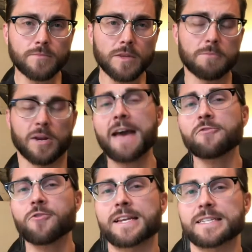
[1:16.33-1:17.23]
But
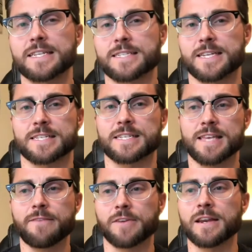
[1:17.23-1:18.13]
after
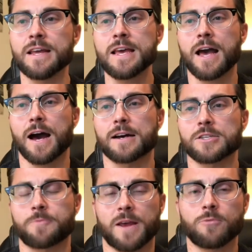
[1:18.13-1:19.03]
1867, uh,
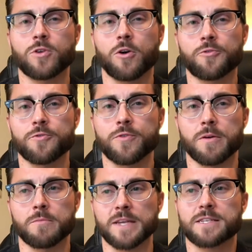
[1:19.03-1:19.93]
Japan will go through a,
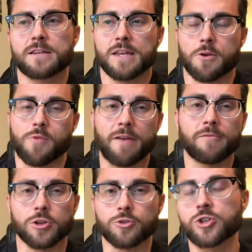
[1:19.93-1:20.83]
basically a
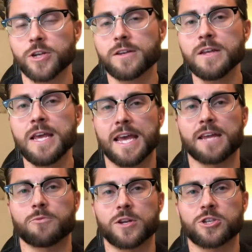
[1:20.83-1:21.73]
revolution
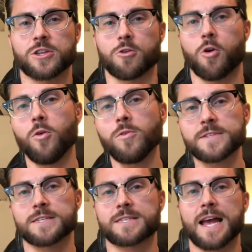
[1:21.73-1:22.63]
in which their whole
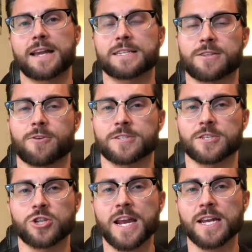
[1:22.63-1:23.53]
society starts to
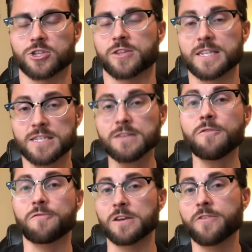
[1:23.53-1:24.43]
change, and they still
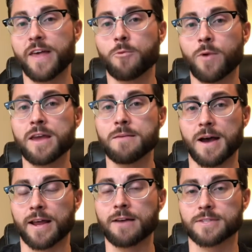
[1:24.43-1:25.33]
feel that way
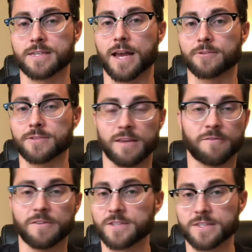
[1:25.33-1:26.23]
about outsiders. They
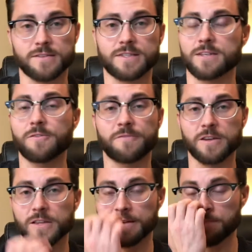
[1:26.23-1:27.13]
feel still
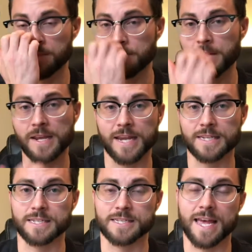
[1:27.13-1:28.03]
feel in, in many
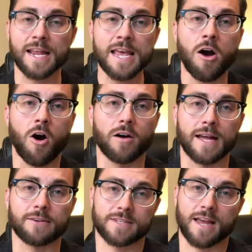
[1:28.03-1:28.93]
cases that all
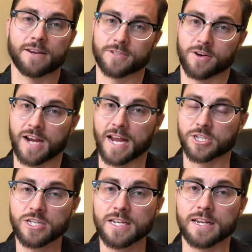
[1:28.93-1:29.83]
outsiders are
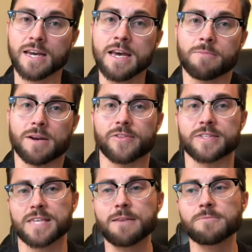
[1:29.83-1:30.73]
gaijin, but at the
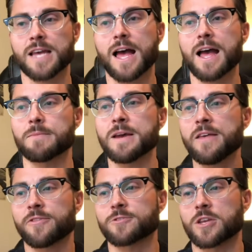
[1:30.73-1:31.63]
same time,
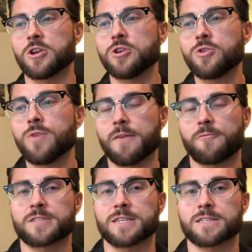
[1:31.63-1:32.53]
there's a new
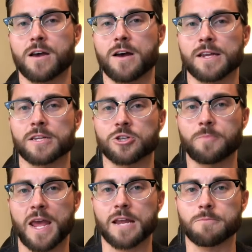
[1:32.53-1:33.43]
emphasis on
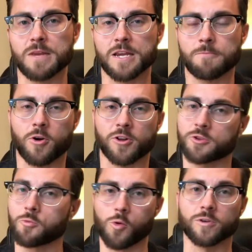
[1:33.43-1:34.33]
Japan being part of the
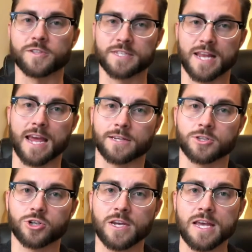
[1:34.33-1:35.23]
world
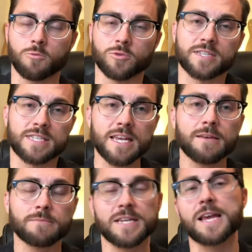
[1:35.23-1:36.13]
stage We'll see
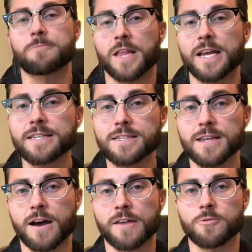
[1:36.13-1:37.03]
them take place
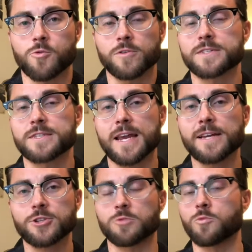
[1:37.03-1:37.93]
on the world
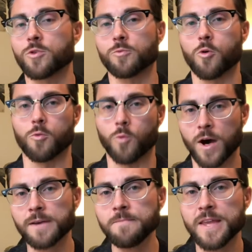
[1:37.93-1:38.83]
stage in World War
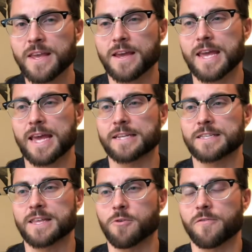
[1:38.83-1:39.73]
One, and
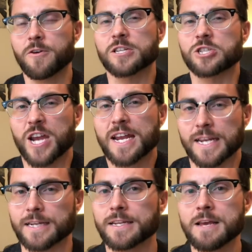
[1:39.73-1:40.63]
they were very
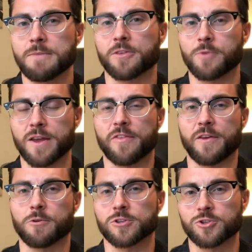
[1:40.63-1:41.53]
jaded by the way that they
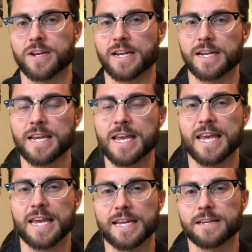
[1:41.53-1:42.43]
were treated
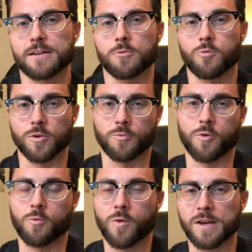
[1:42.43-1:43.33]
in World
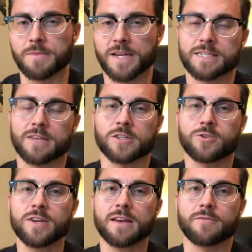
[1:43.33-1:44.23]
War One, because at the
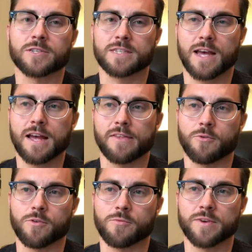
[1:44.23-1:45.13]
Treaty of Versailles they
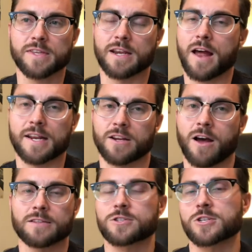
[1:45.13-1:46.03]
were really not
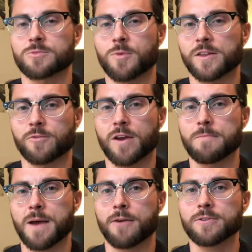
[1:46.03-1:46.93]
acknowledged as one of the great
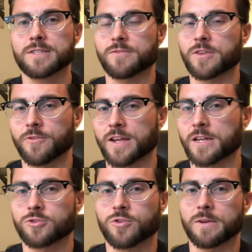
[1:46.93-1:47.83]
powers, even though they
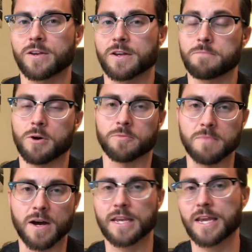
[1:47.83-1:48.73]
contributed both
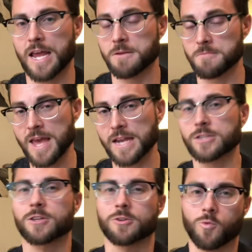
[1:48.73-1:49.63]
money and men
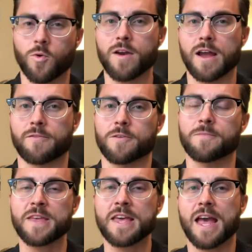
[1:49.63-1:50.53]
to the war effort,
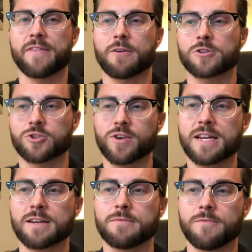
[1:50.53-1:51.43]
and they were
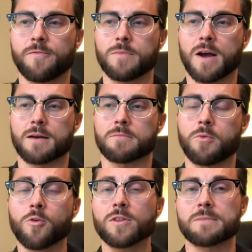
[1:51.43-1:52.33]
treated um,
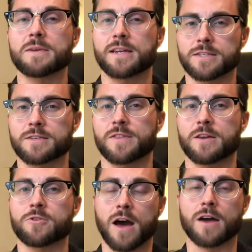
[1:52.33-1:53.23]
poorly because of their
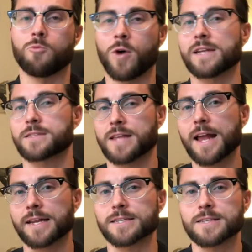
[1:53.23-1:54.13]
non-white
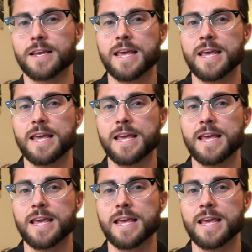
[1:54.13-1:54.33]
status.